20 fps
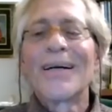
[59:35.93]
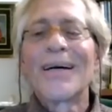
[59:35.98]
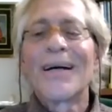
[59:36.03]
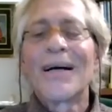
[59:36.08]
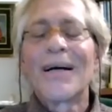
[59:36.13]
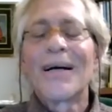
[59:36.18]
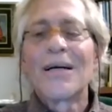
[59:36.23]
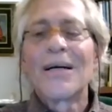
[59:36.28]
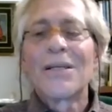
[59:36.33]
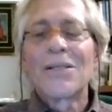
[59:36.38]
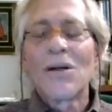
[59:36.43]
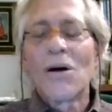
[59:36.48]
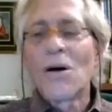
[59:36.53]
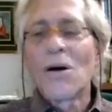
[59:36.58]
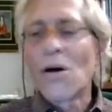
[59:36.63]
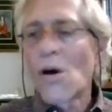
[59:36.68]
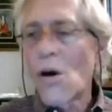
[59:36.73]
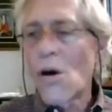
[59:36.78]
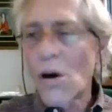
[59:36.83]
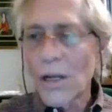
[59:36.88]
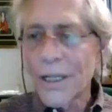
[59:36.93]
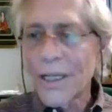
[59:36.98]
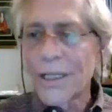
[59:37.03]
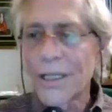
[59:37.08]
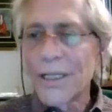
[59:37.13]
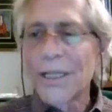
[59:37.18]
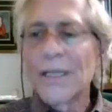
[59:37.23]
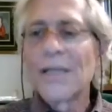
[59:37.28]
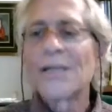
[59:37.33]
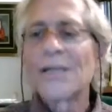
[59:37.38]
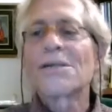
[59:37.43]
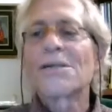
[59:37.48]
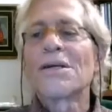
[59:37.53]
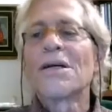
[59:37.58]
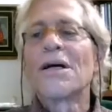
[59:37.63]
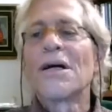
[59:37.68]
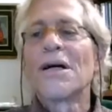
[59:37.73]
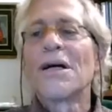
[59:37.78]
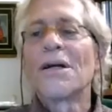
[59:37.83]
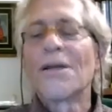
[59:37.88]
All he needs
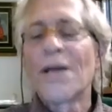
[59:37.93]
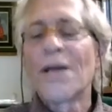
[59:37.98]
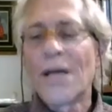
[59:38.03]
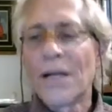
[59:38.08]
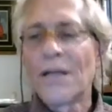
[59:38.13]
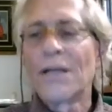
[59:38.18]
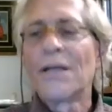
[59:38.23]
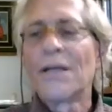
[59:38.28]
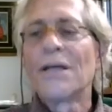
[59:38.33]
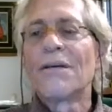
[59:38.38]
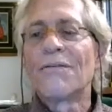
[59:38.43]
then,